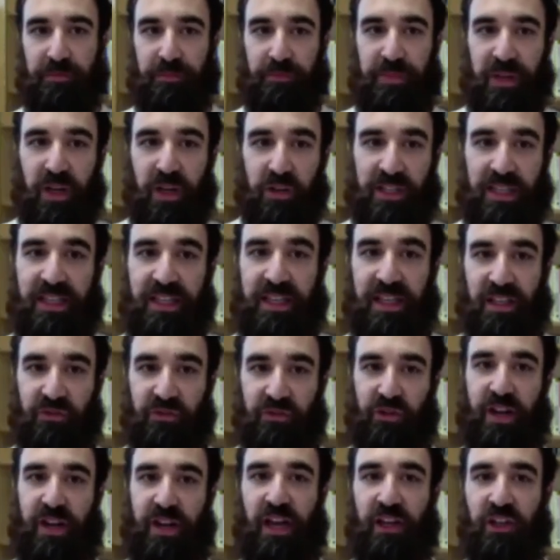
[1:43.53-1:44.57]
Because in the
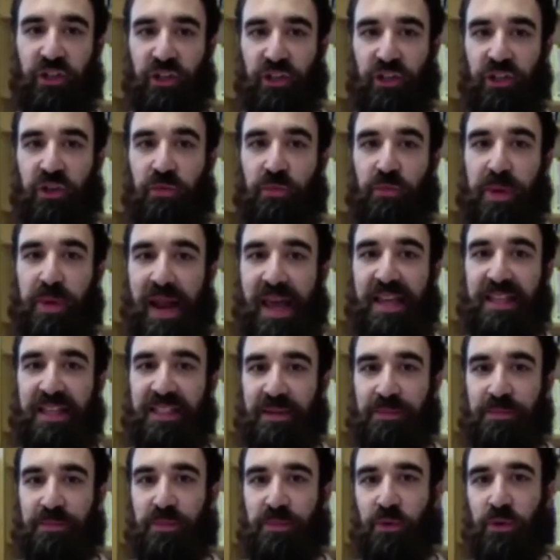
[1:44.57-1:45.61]
introduction, you place
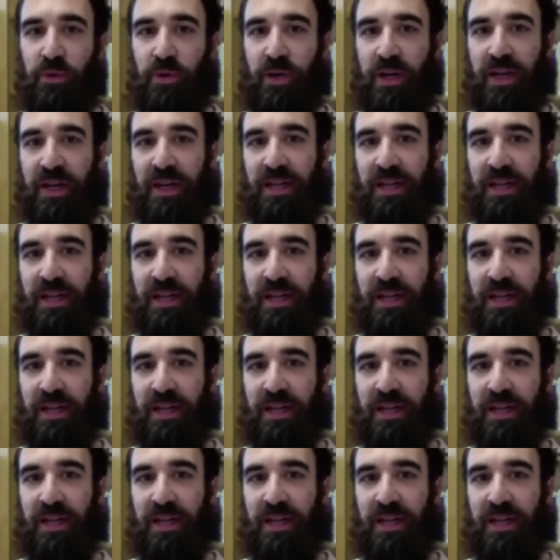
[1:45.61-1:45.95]
the book